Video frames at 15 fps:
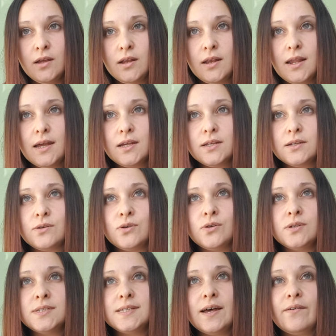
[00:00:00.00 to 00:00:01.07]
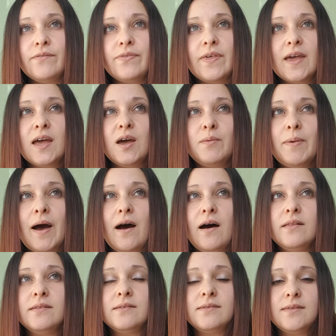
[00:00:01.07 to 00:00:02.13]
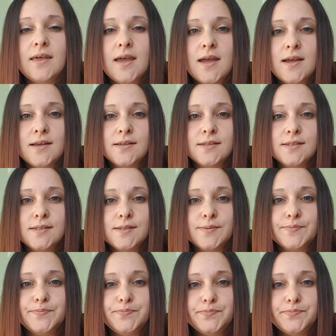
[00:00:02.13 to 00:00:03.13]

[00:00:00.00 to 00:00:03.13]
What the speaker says: Let yourself think about other things.